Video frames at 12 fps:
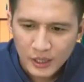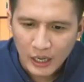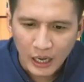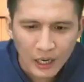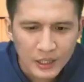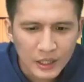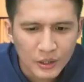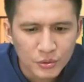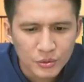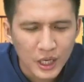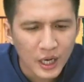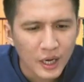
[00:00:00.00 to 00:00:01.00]

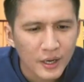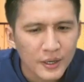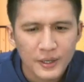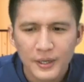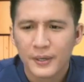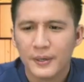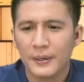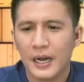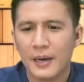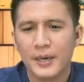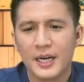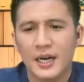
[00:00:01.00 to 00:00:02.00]
hallelujah
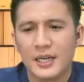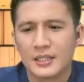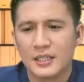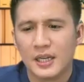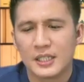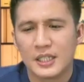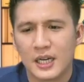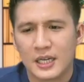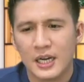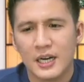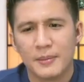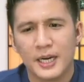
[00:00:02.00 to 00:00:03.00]
rabahasata
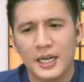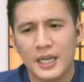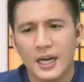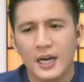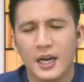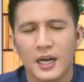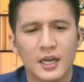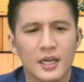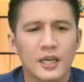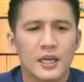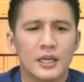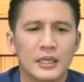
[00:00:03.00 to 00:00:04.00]
kabaya
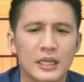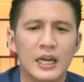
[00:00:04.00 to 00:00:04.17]
In